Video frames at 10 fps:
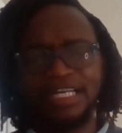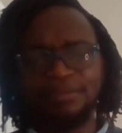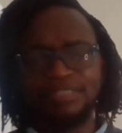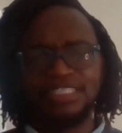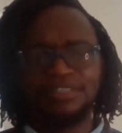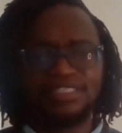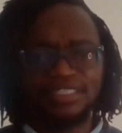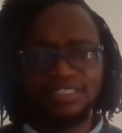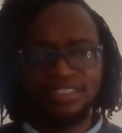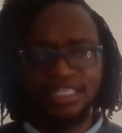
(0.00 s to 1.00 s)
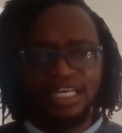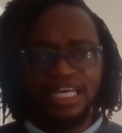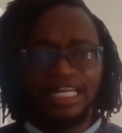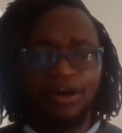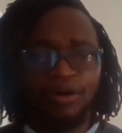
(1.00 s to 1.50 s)
My name is Timmons,
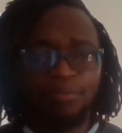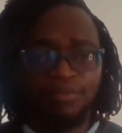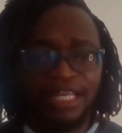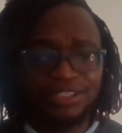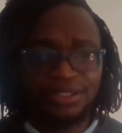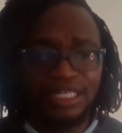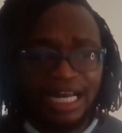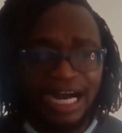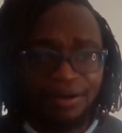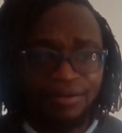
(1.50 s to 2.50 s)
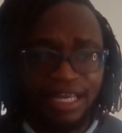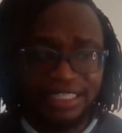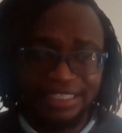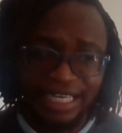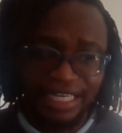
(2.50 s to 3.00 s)
and I hope that you're now
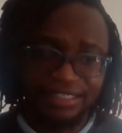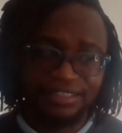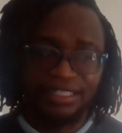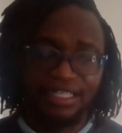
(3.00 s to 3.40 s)
educated.